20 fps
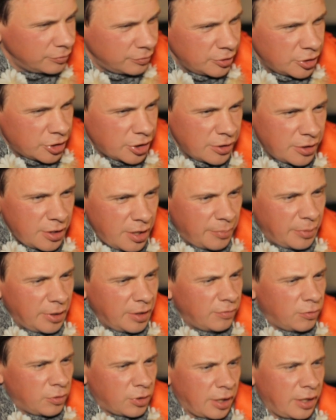You haven't
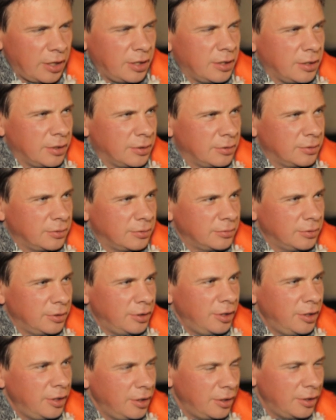been to Ukraine,
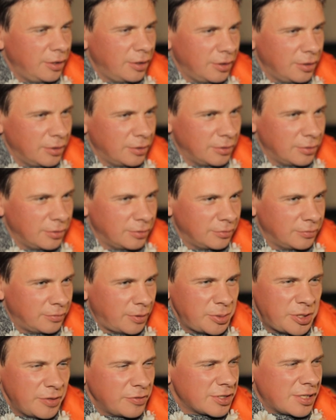and
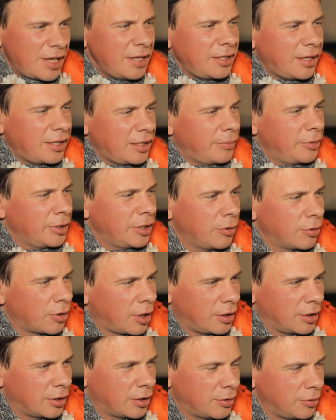in general, do you
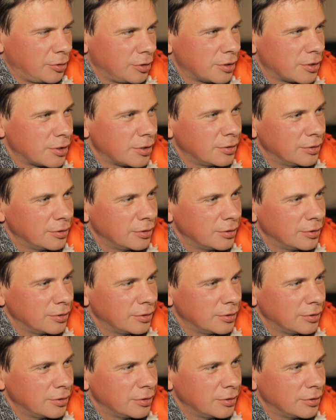know where is